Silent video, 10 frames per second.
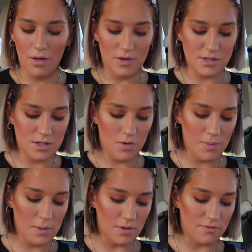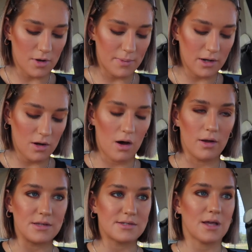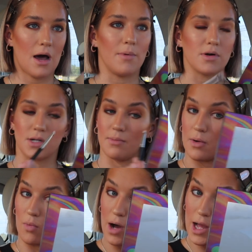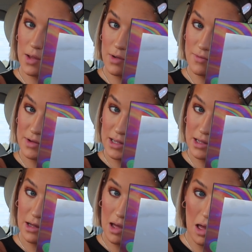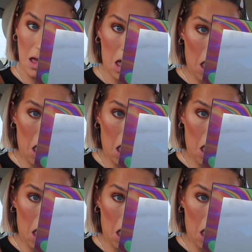There's so many people that have come and gone in Starbucks, and I'm like, why are you even here?